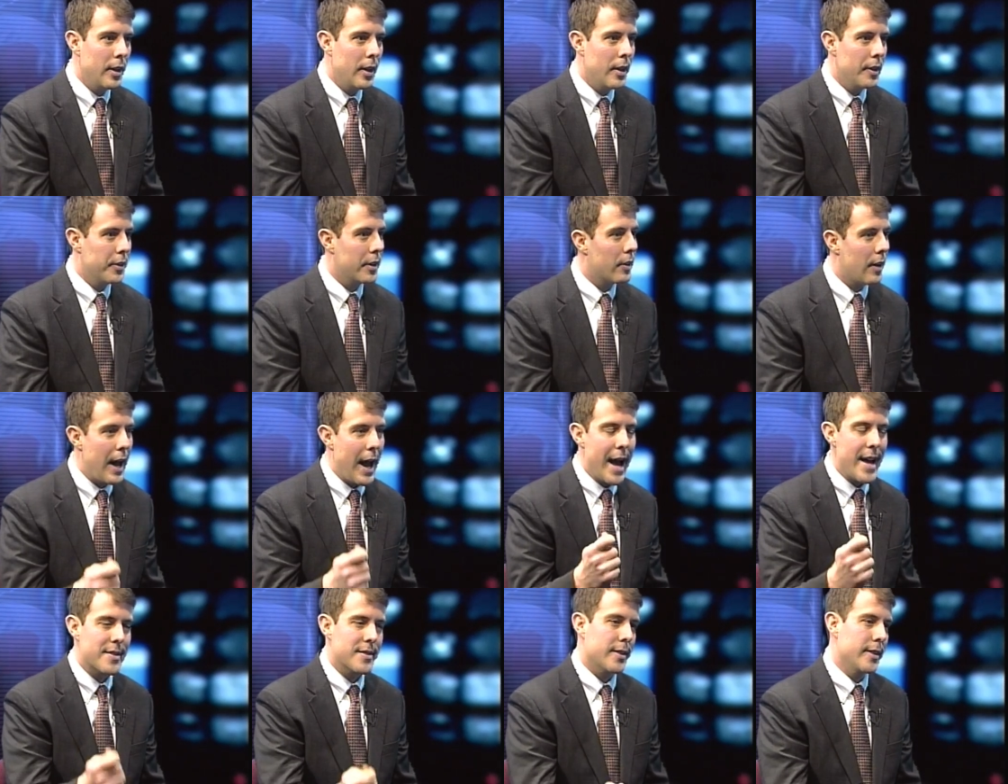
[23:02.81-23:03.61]
they're
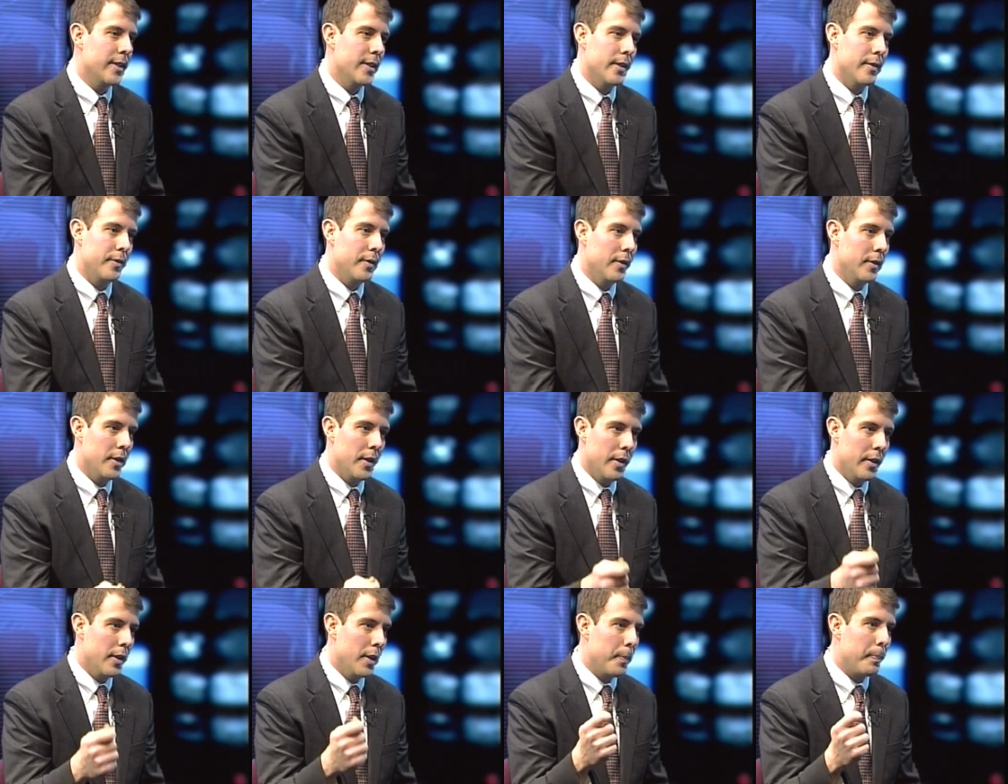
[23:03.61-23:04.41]
asking
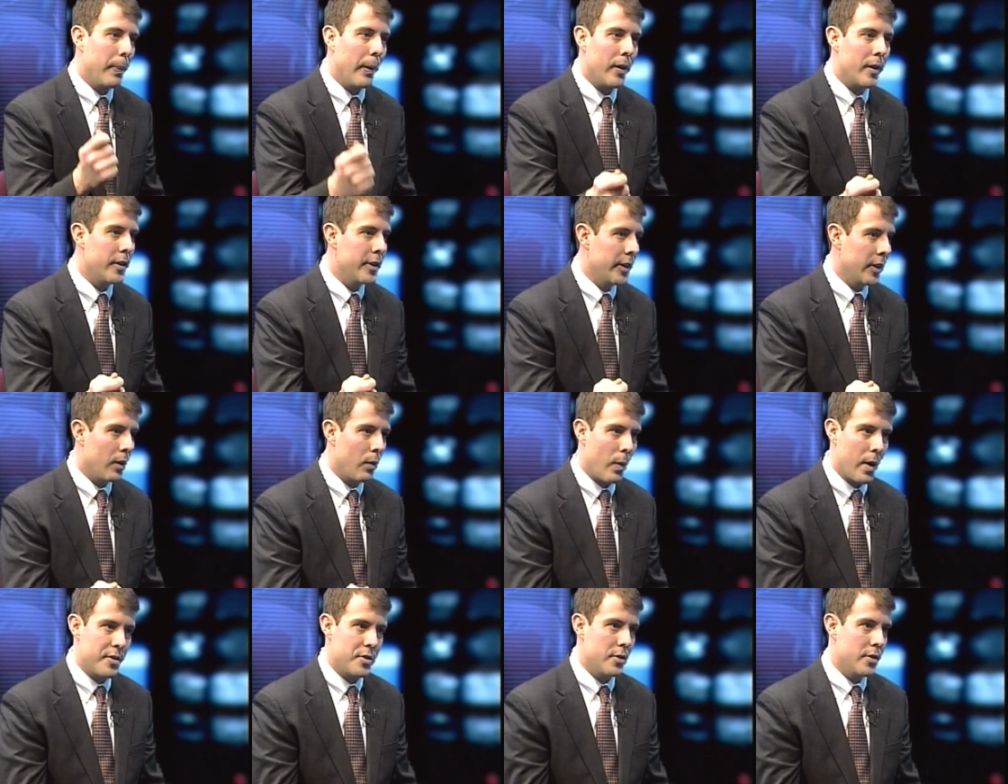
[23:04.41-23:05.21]
the pertinent
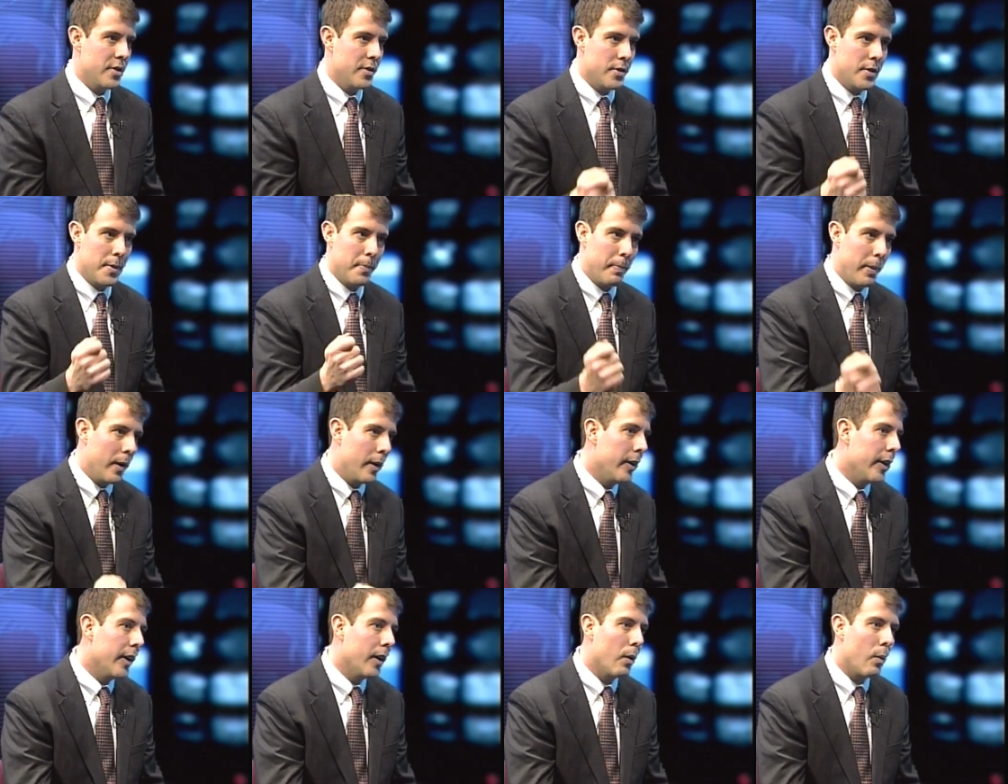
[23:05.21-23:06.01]
questions, the
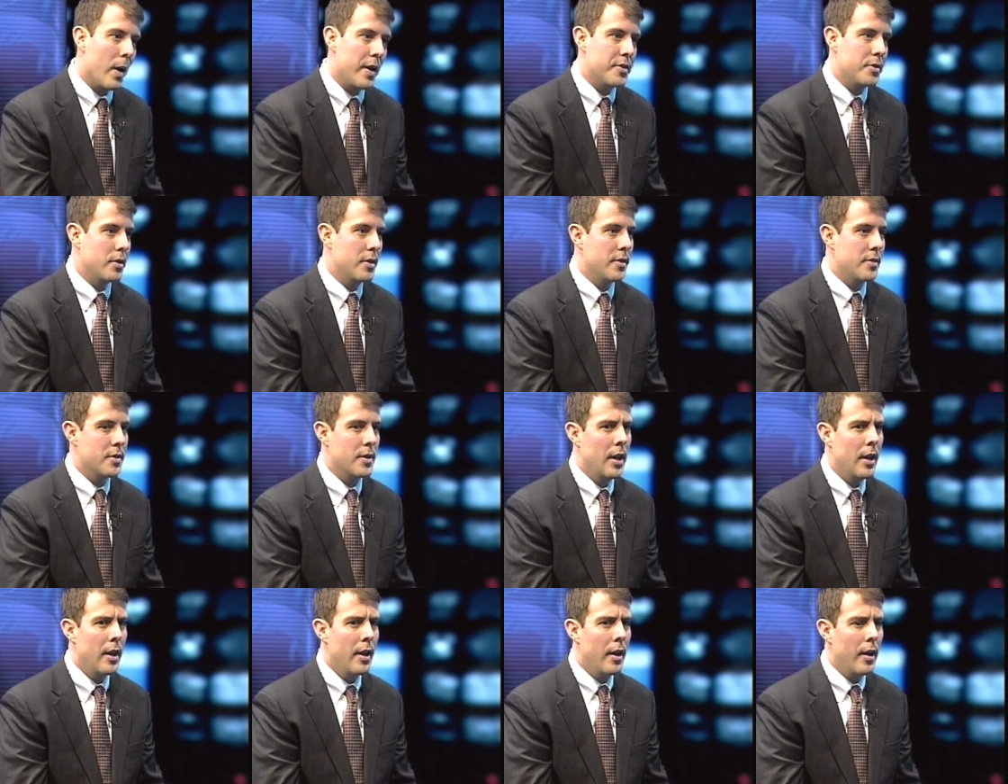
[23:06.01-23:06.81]
burning questions.
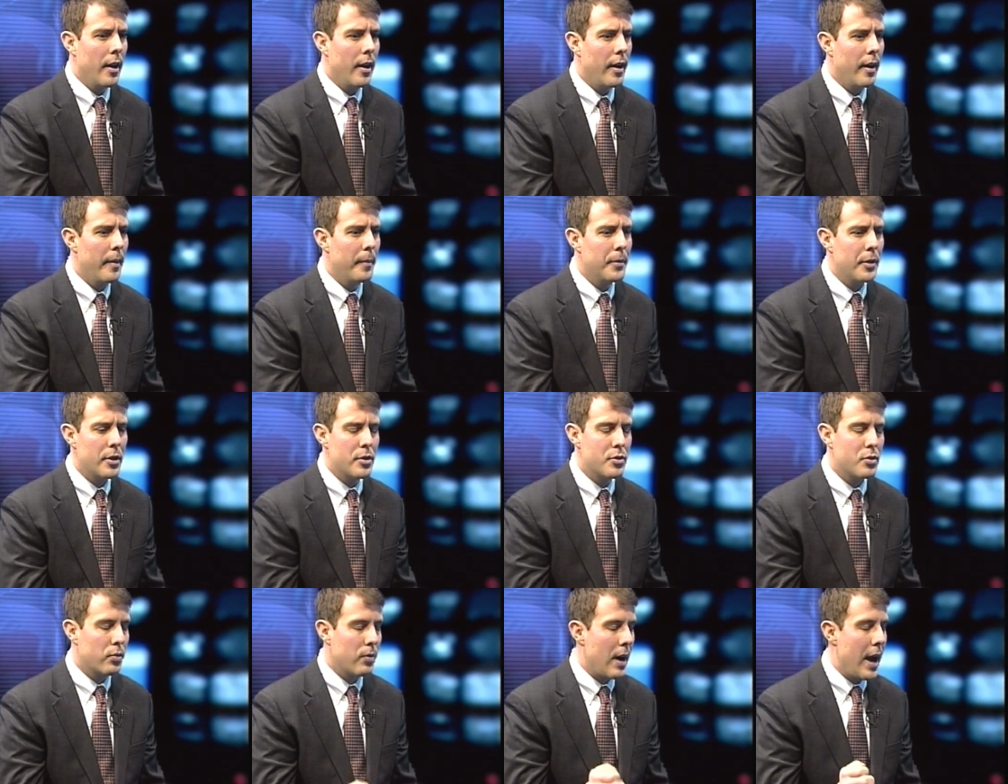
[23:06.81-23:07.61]
They're
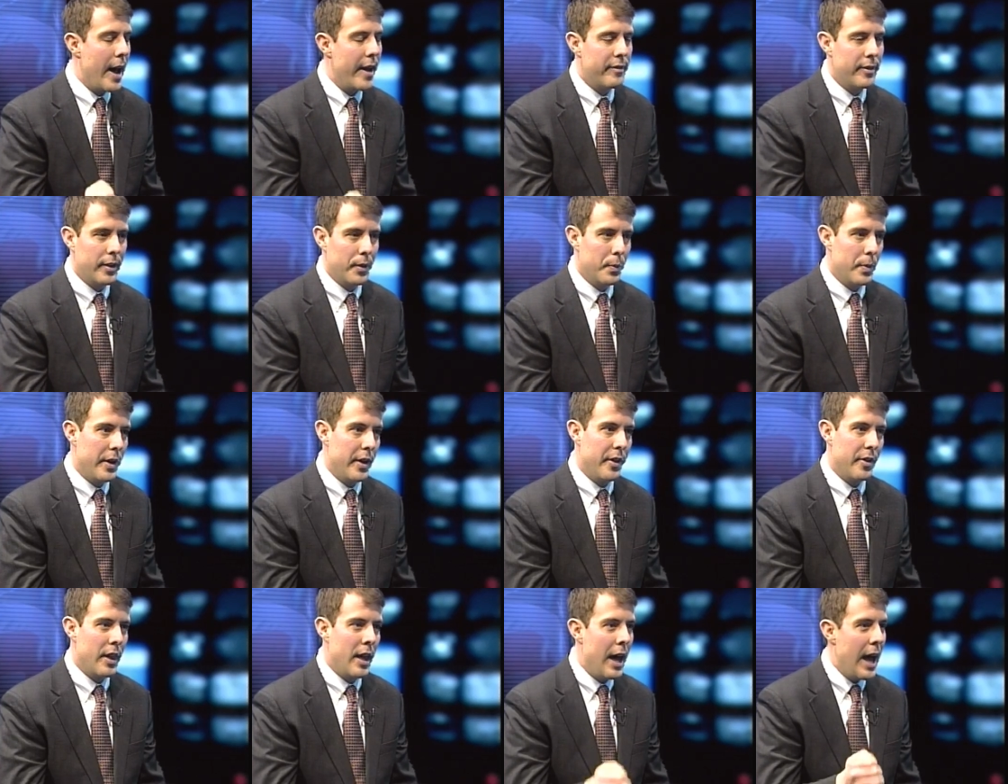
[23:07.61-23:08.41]
driving
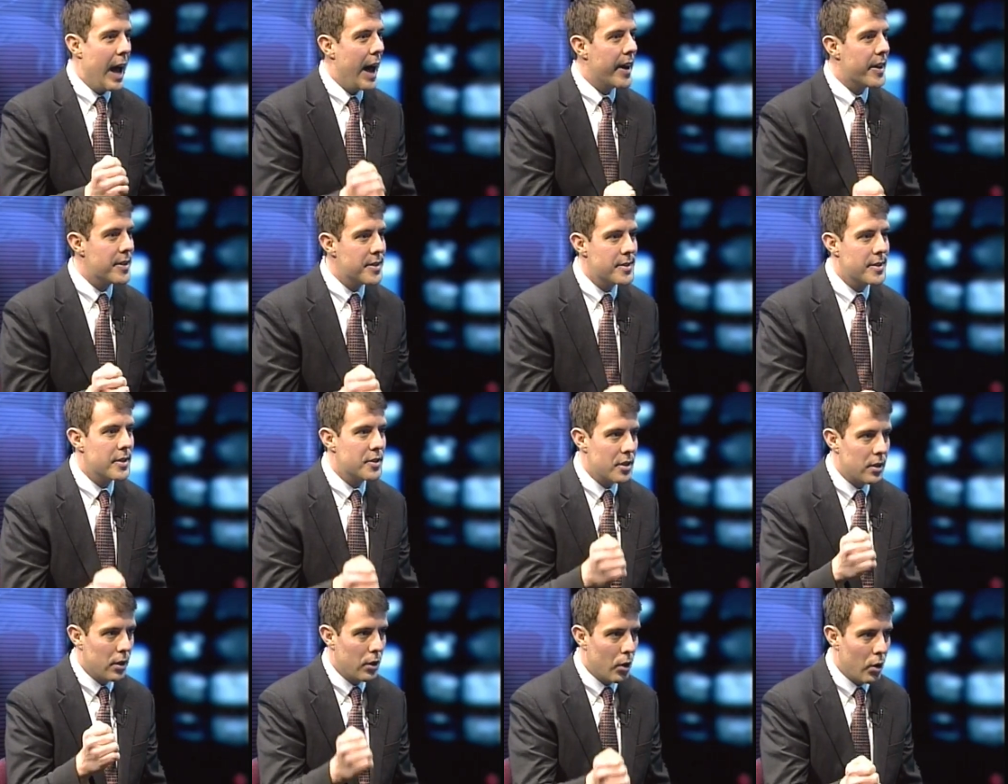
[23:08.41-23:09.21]
with, how does
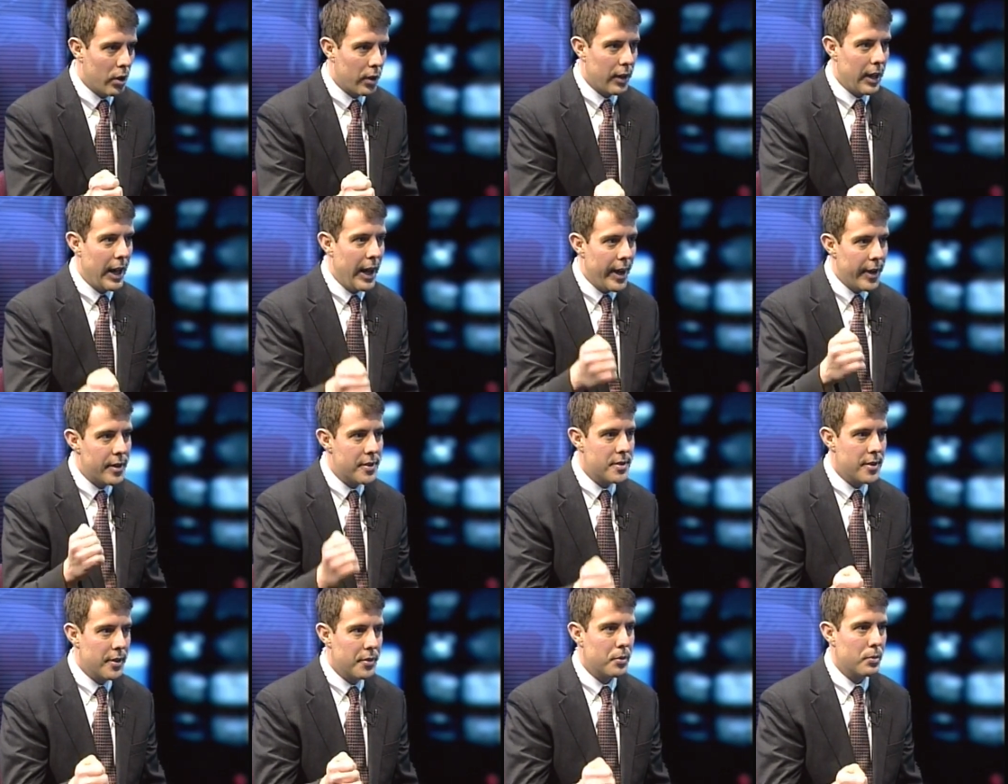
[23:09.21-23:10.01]
this look? How does
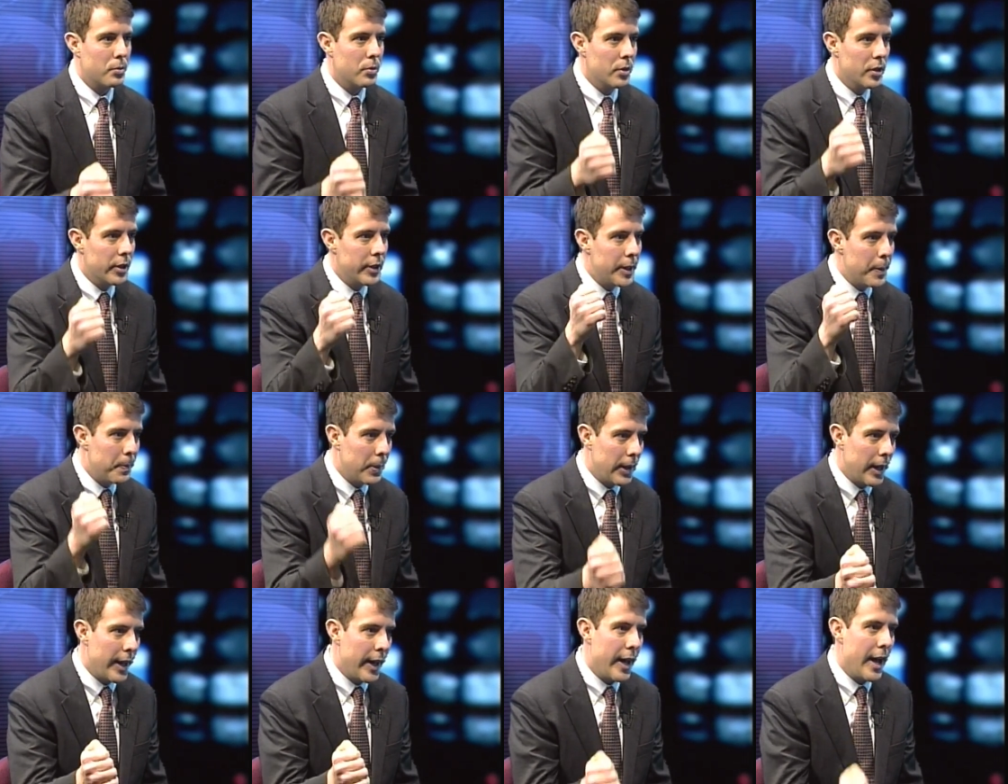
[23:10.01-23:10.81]
this really
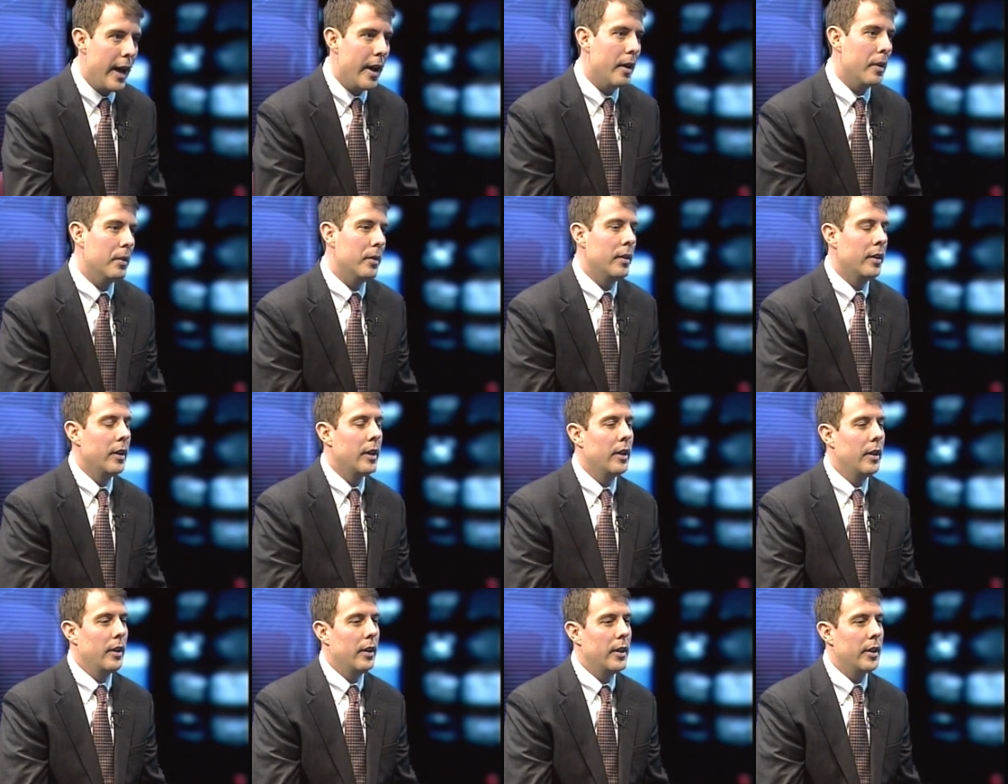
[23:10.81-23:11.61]
play out
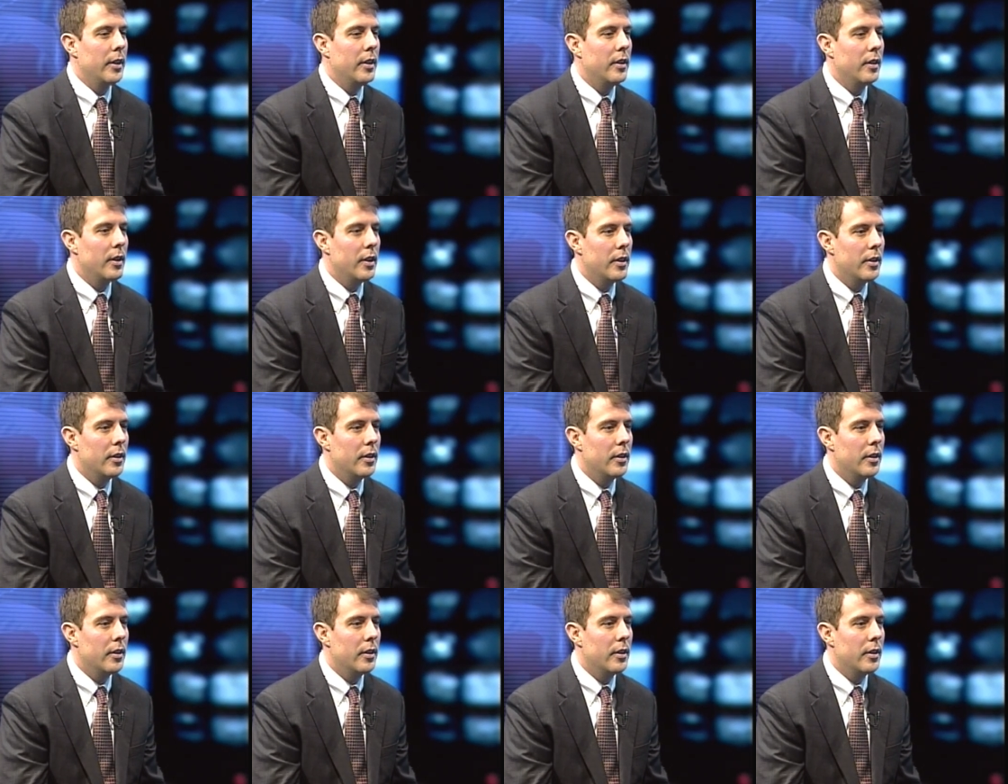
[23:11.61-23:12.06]
in